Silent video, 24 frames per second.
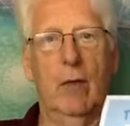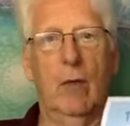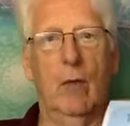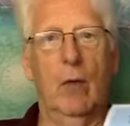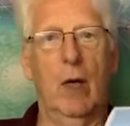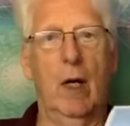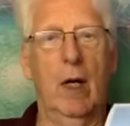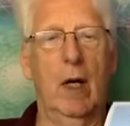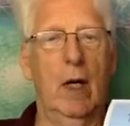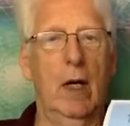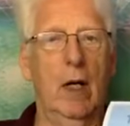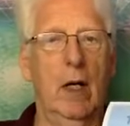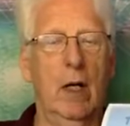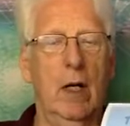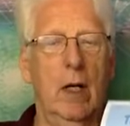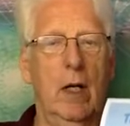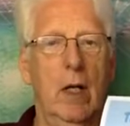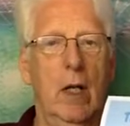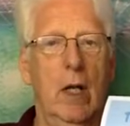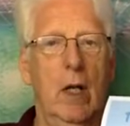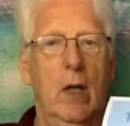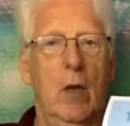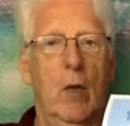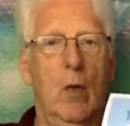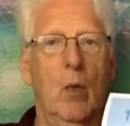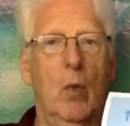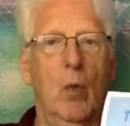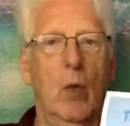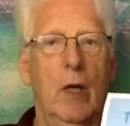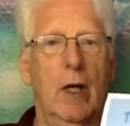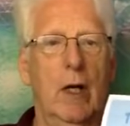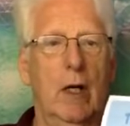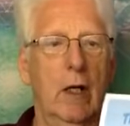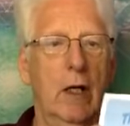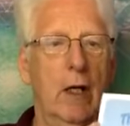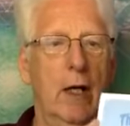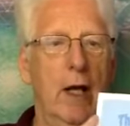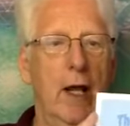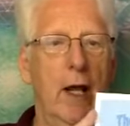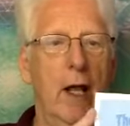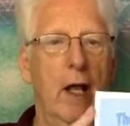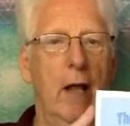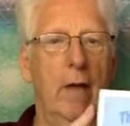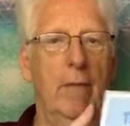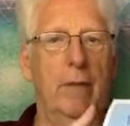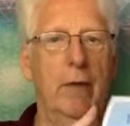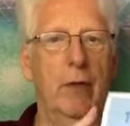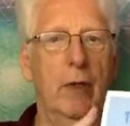Where we are going to
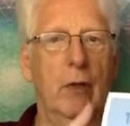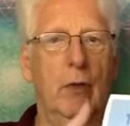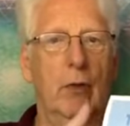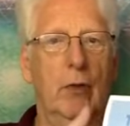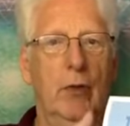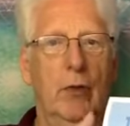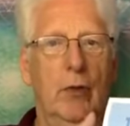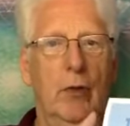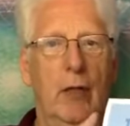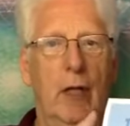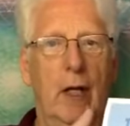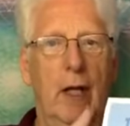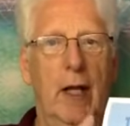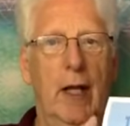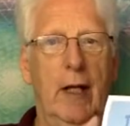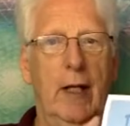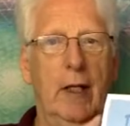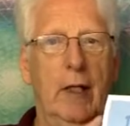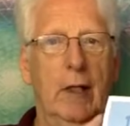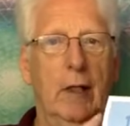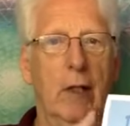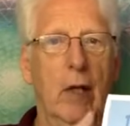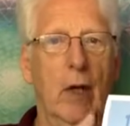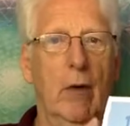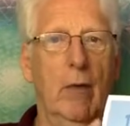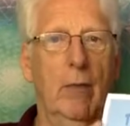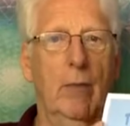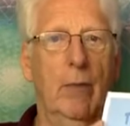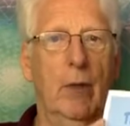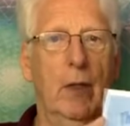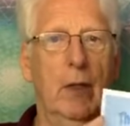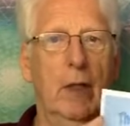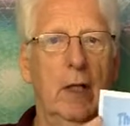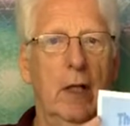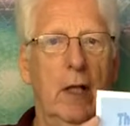help you through the Letting Go Book